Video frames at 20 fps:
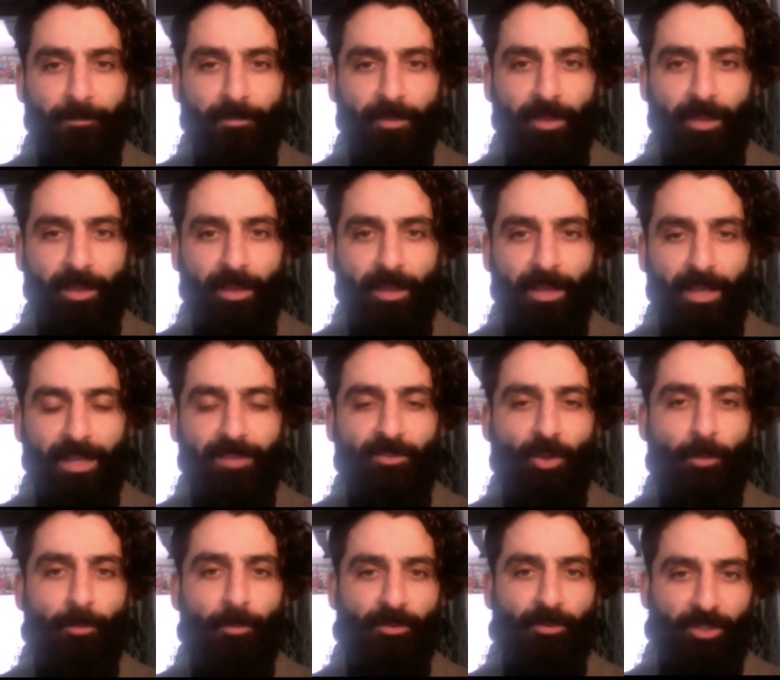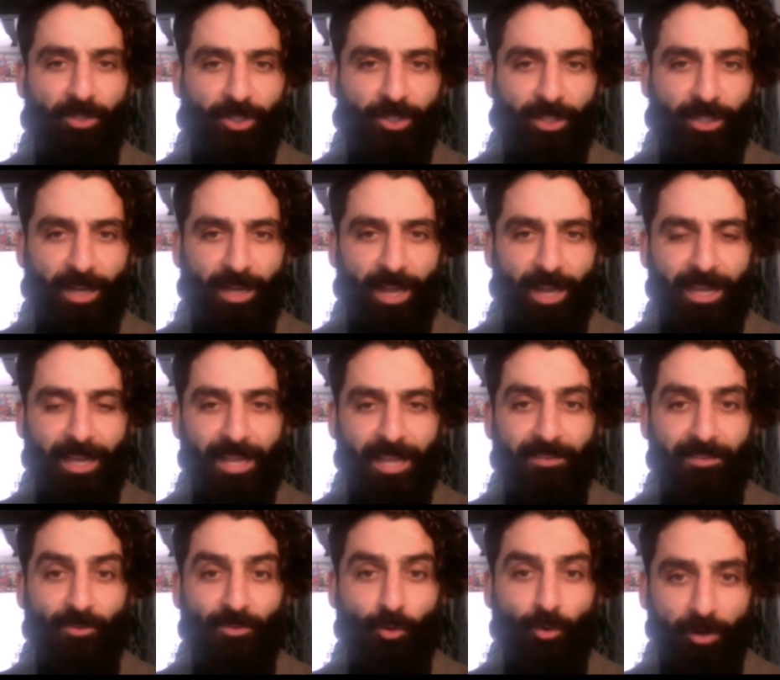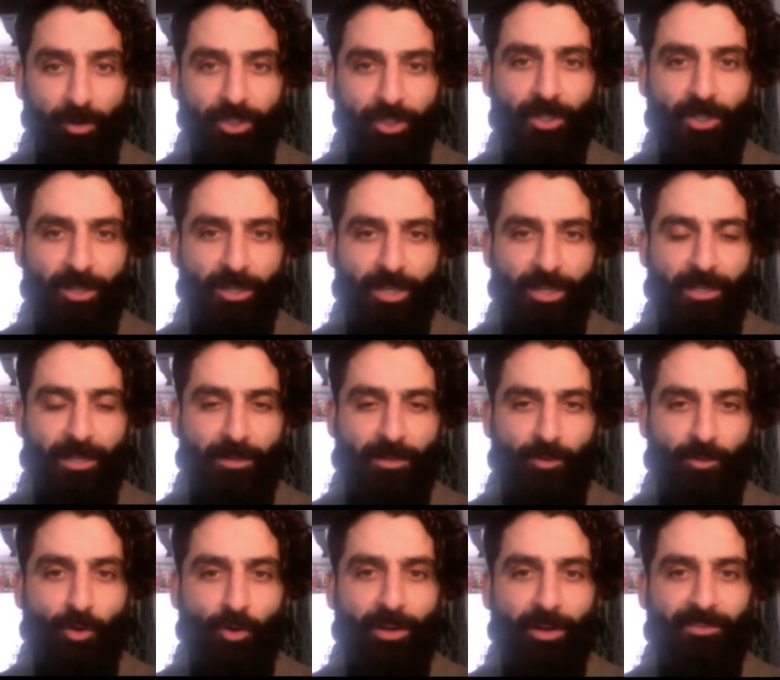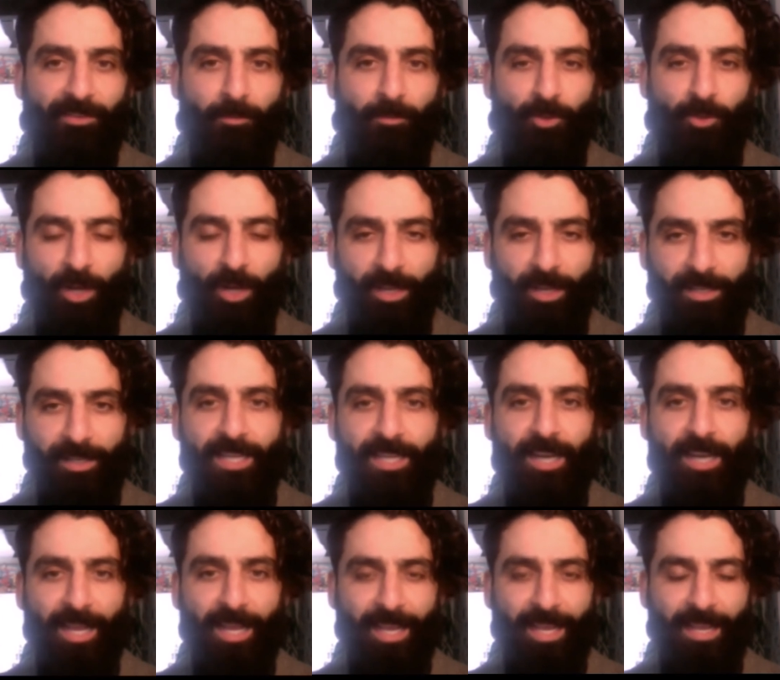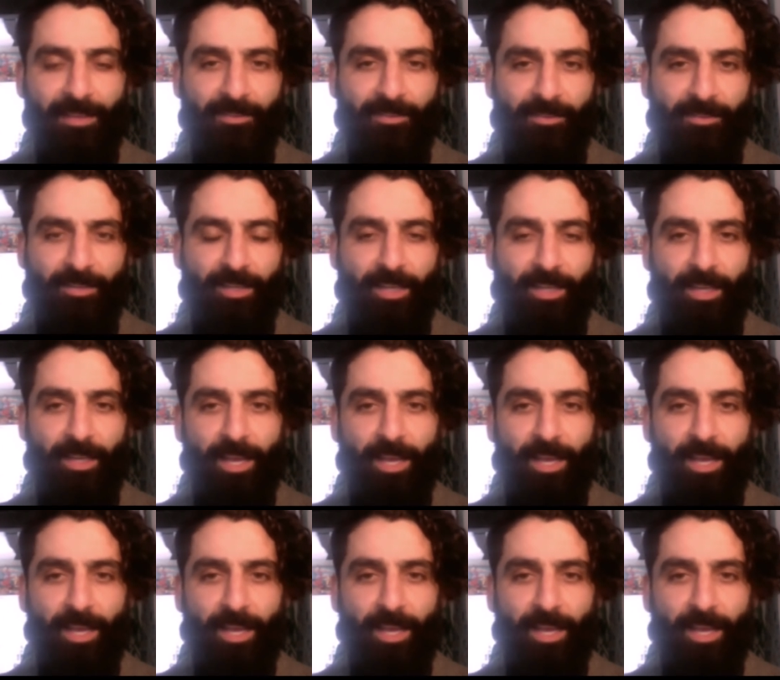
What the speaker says: its opposition against, originally known as the Mujahideen, against the